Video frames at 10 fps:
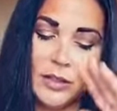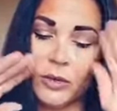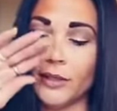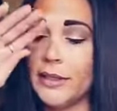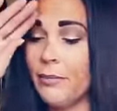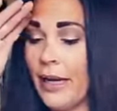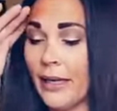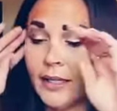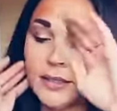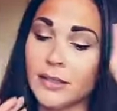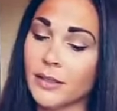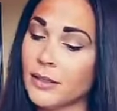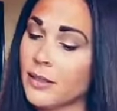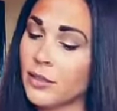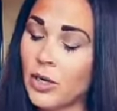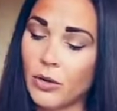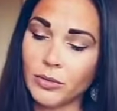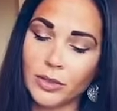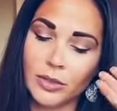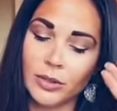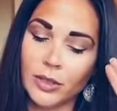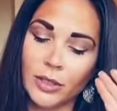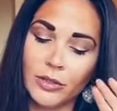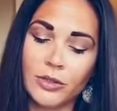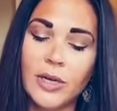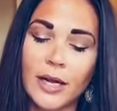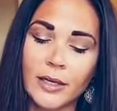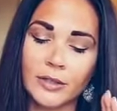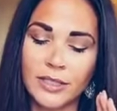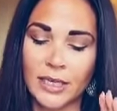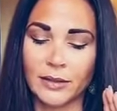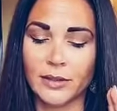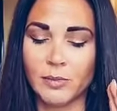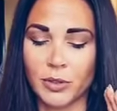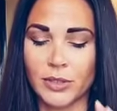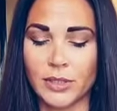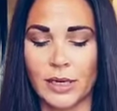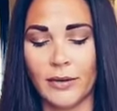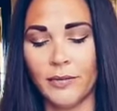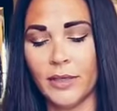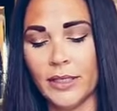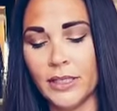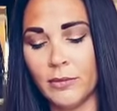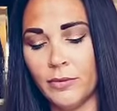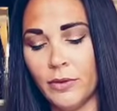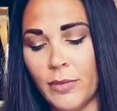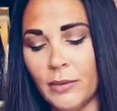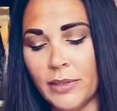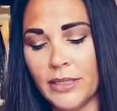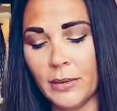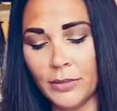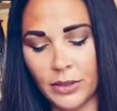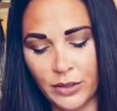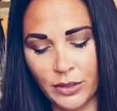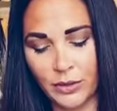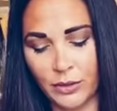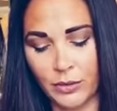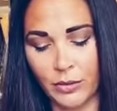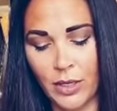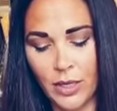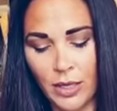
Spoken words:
Don't leap back into this. Do not entertain this person. I feel like some of you might be tempted to